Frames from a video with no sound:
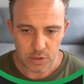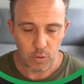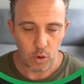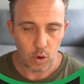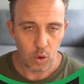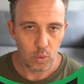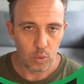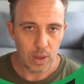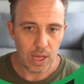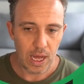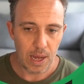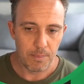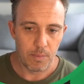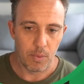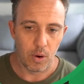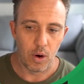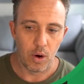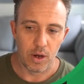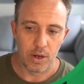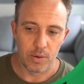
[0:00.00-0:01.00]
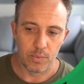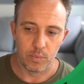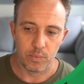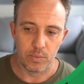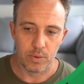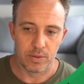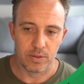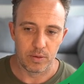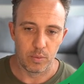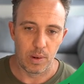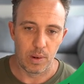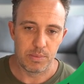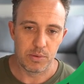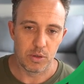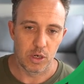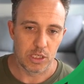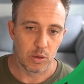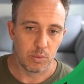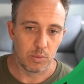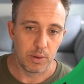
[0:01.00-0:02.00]
of all, the
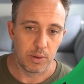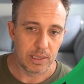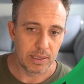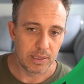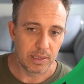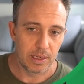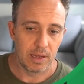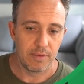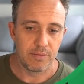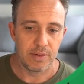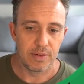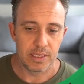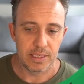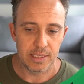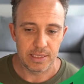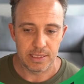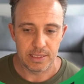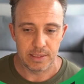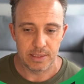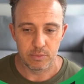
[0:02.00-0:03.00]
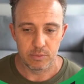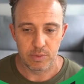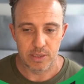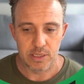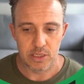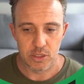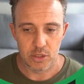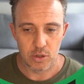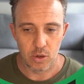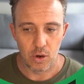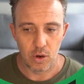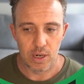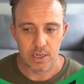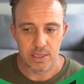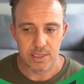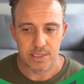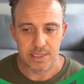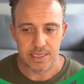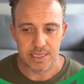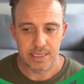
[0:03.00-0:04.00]
website's all been lovely
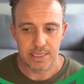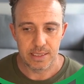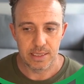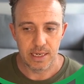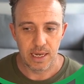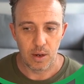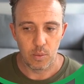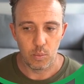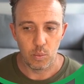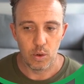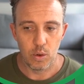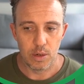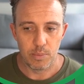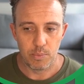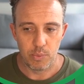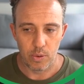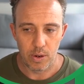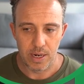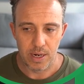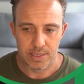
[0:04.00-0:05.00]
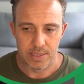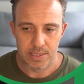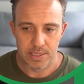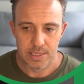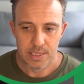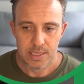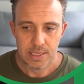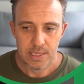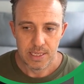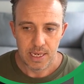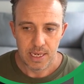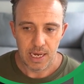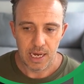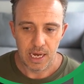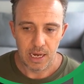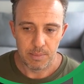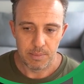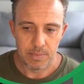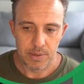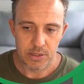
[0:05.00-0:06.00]
redesigned in WordPress.
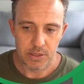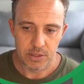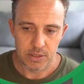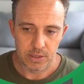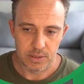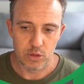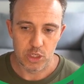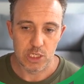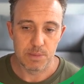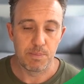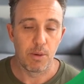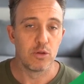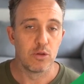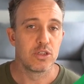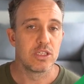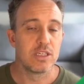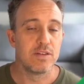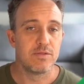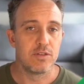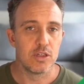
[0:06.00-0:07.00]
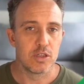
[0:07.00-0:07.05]
It's a responsive